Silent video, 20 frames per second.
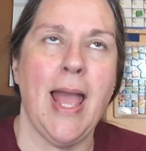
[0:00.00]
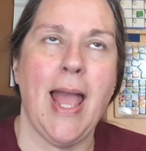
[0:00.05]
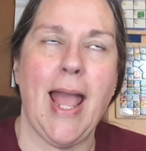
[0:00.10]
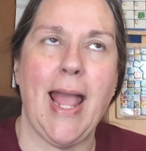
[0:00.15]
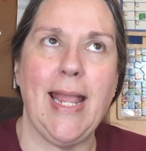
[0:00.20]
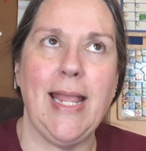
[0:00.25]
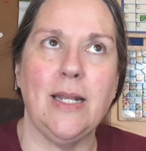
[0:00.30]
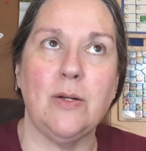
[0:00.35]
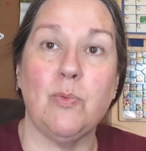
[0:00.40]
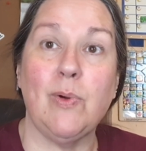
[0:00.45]

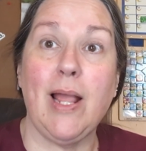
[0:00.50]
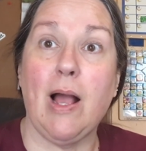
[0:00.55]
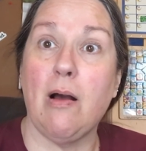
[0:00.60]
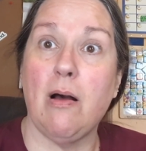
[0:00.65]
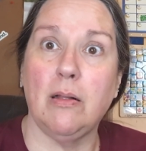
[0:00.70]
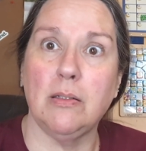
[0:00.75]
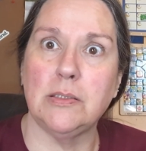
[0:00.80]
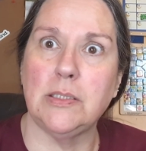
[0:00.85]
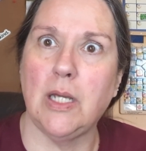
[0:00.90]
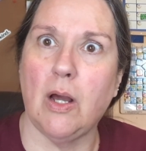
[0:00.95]
And
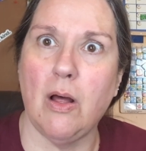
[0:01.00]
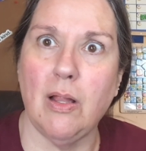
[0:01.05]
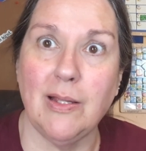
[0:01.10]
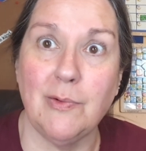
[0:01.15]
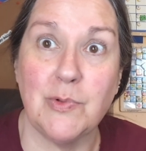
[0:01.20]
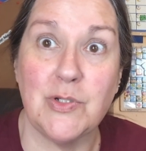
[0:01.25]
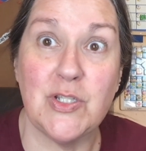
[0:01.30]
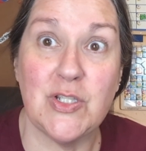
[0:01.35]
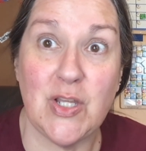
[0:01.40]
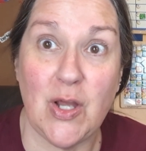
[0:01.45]
it
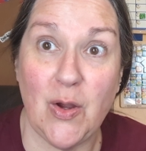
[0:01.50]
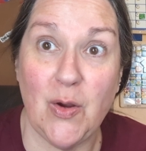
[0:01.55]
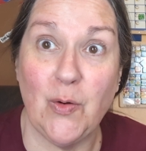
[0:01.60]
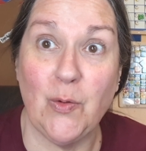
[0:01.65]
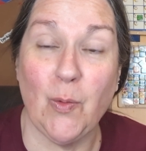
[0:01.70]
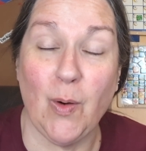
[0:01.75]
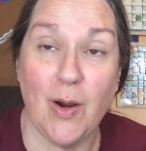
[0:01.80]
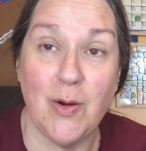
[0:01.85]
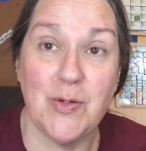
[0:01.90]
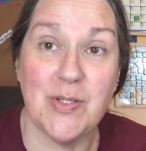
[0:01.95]
was so
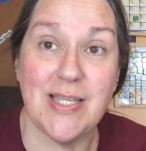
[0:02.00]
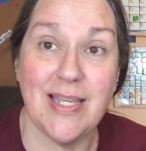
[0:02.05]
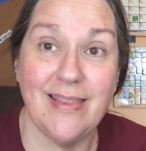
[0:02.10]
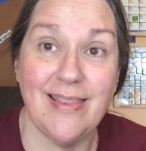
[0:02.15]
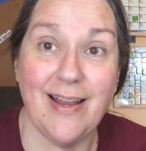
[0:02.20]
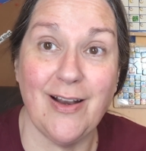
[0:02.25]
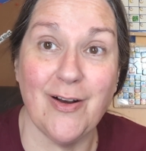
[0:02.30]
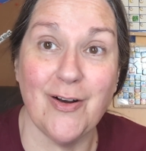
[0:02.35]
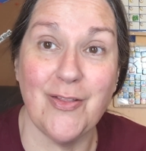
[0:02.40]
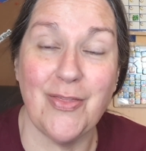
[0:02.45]
gross in
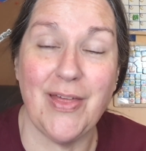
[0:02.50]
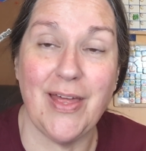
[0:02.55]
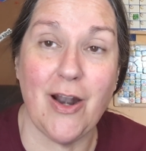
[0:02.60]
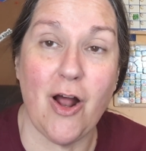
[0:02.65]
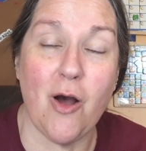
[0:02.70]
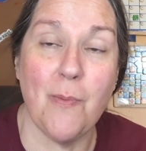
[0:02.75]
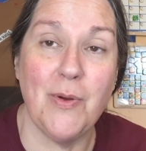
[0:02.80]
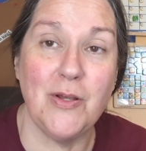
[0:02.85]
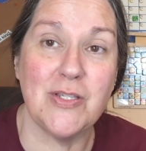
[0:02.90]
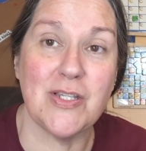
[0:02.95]
there that
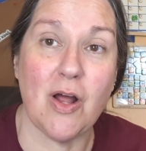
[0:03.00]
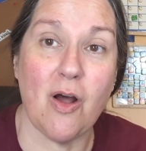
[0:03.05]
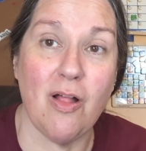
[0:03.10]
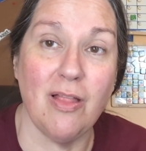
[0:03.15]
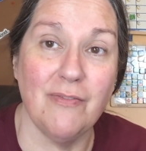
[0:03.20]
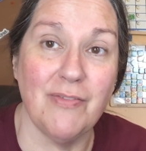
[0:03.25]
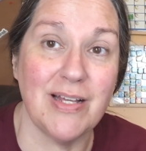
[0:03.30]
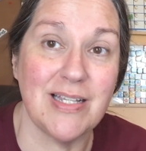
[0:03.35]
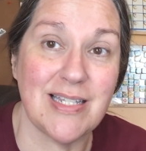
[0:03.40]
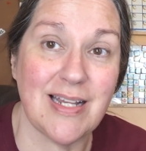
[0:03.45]
almost all
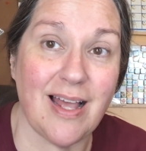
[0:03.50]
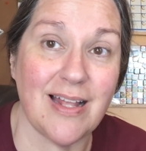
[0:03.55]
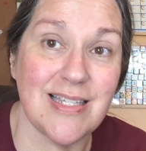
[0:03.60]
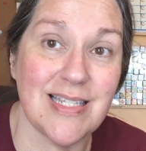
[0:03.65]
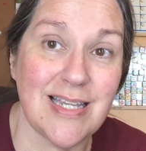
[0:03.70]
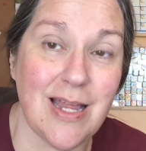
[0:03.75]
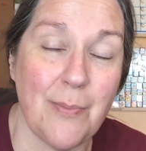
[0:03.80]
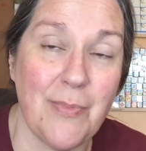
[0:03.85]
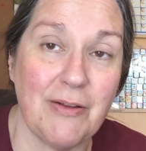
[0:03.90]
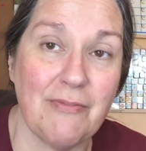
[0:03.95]
of us got
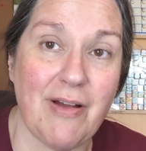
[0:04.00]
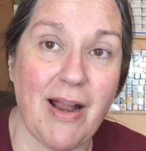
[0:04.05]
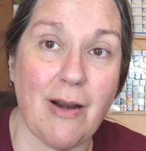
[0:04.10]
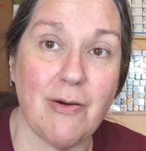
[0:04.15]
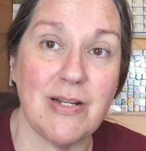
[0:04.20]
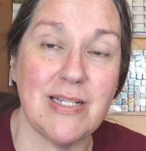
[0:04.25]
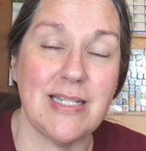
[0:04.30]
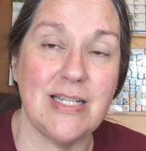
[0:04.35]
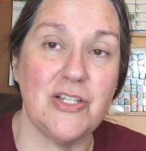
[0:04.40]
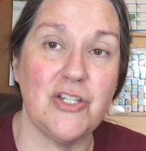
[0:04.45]
stomach
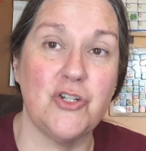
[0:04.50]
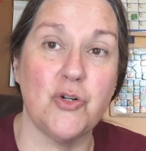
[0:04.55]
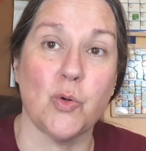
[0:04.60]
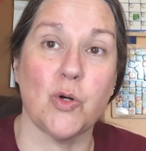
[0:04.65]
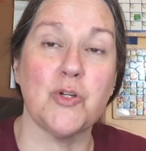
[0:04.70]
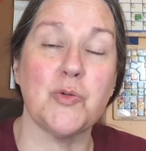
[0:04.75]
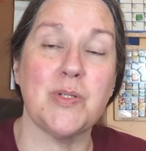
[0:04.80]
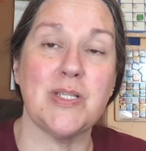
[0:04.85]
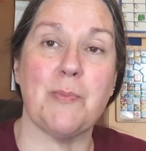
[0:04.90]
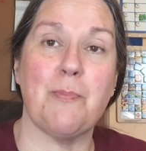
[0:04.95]
viruses.
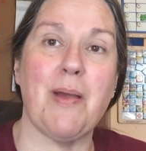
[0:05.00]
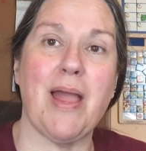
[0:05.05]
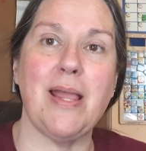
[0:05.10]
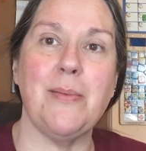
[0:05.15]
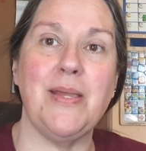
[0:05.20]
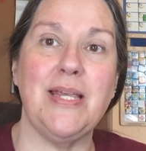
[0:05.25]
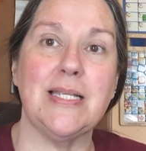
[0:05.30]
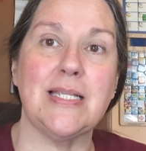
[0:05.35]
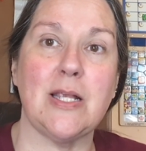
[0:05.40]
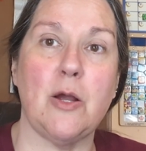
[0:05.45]
George was a
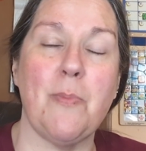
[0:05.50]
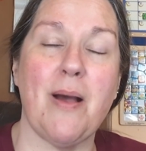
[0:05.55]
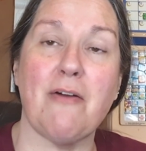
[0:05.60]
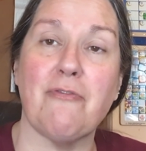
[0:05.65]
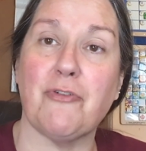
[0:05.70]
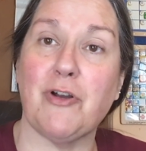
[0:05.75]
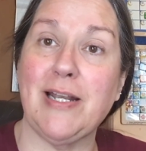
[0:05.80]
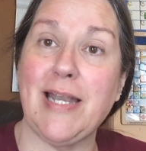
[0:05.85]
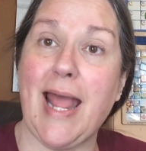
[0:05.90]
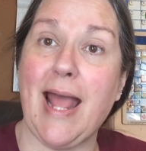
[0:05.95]
baby, so my
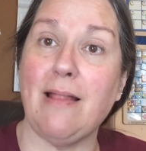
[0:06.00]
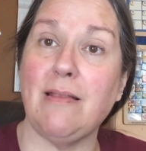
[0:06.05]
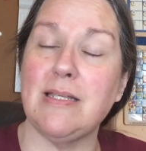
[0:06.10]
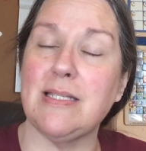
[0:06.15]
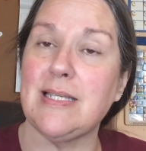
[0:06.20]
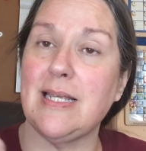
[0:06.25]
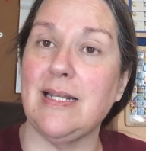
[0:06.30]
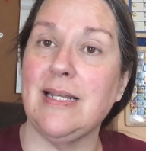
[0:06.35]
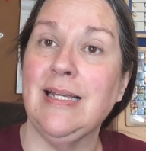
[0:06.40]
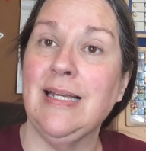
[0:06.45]
friend
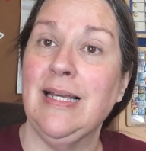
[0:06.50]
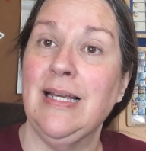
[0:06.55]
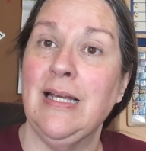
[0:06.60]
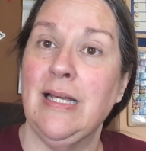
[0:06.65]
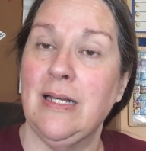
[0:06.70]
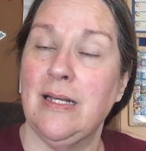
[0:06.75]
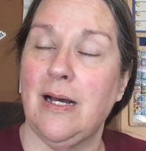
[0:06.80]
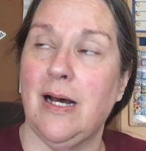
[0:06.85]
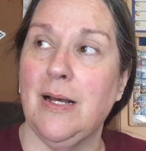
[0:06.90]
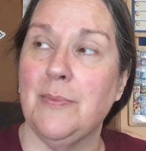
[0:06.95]
Allison
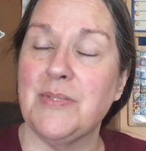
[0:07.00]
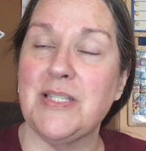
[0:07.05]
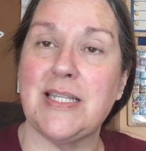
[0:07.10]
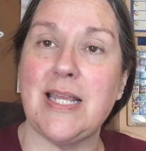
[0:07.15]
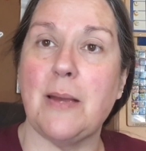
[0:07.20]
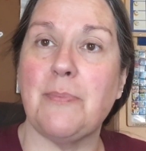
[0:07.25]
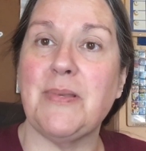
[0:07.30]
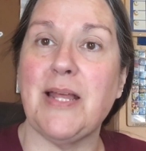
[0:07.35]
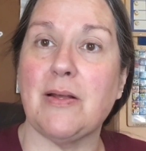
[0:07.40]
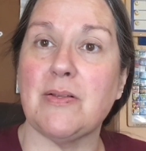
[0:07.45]

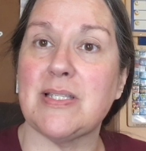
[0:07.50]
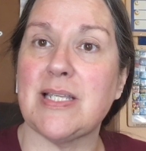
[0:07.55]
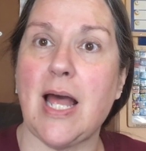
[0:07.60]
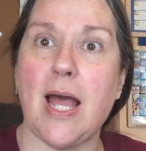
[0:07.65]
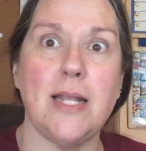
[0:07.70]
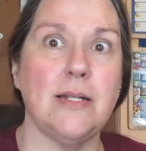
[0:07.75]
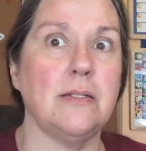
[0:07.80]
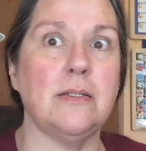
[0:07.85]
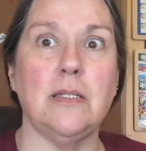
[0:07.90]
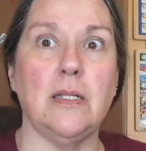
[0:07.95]
stepped
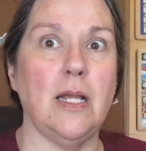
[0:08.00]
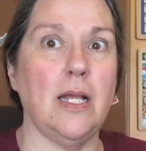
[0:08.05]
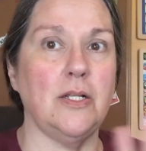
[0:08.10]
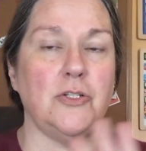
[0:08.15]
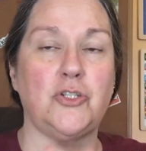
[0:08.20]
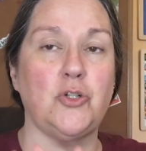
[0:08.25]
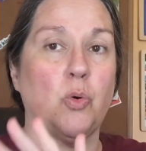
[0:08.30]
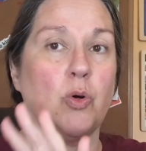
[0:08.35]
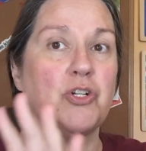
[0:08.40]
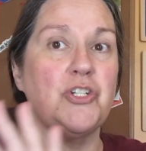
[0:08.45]
outside.
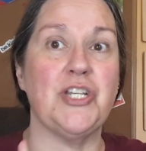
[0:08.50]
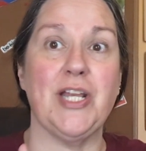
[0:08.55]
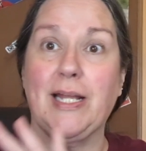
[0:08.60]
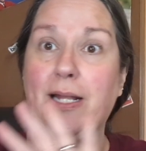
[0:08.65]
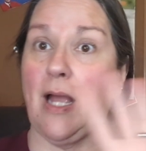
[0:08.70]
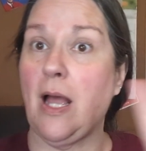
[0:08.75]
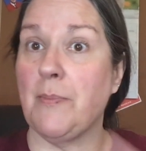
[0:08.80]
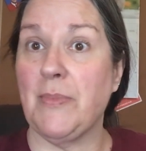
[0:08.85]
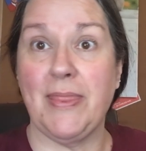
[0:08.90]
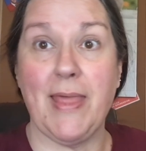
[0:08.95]
George didn't
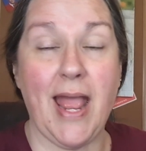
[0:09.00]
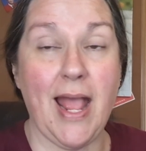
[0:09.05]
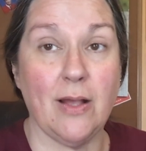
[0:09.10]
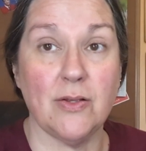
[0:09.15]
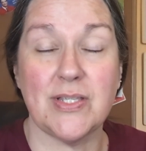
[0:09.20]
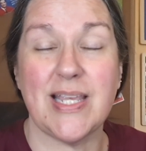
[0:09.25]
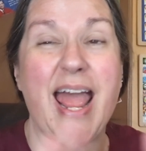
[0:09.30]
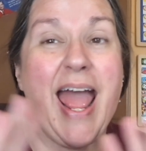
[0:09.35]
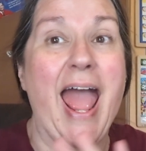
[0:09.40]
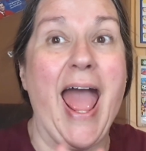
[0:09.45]
come in the
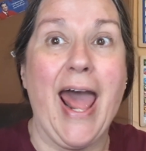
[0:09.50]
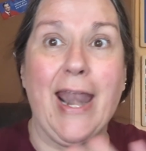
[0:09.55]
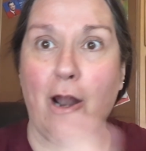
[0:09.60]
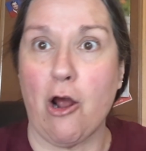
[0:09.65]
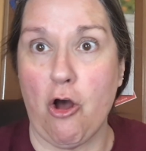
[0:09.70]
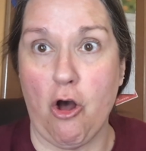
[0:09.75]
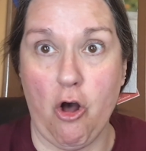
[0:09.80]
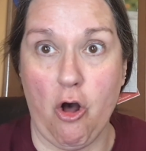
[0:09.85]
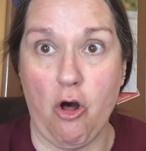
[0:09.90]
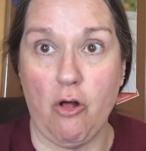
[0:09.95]
house at
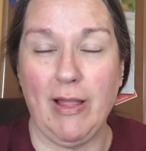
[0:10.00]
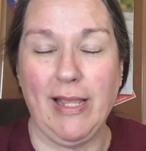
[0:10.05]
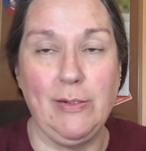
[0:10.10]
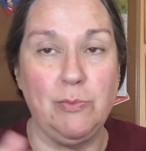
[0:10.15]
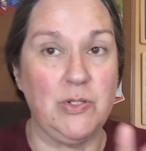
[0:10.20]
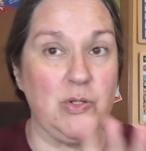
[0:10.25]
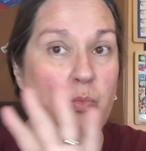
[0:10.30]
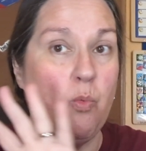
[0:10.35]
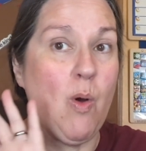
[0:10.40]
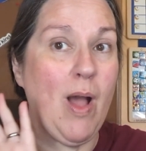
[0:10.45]
all. He
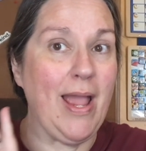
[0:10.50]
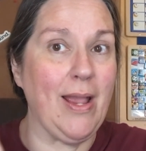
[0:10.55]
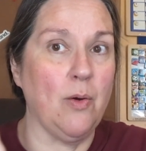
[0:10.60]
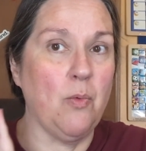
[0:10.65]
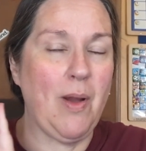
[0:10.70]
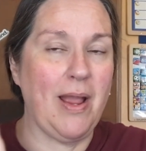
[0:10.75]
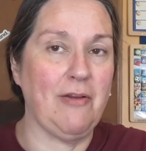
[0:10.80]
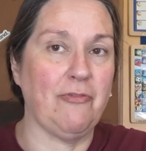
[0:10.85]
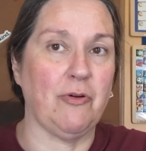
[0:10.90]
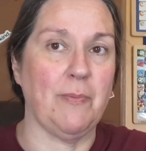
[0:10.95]
was way
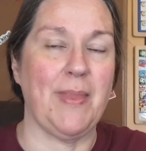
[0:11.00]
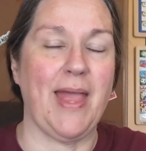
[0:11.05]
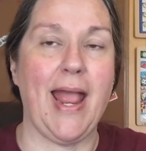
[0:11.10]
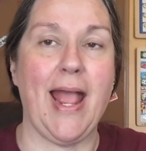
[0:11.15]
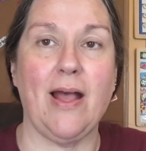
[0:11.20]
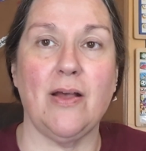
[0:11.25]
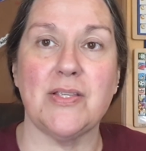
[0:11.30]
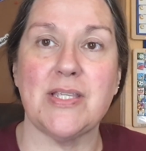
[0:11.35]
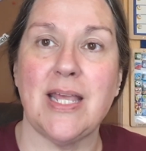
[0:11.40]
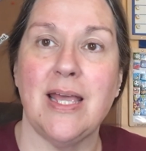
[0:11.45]
away from the
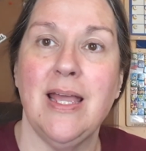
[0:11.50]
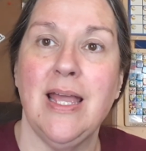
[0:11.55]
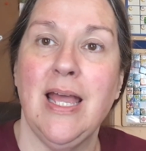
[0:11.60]
house.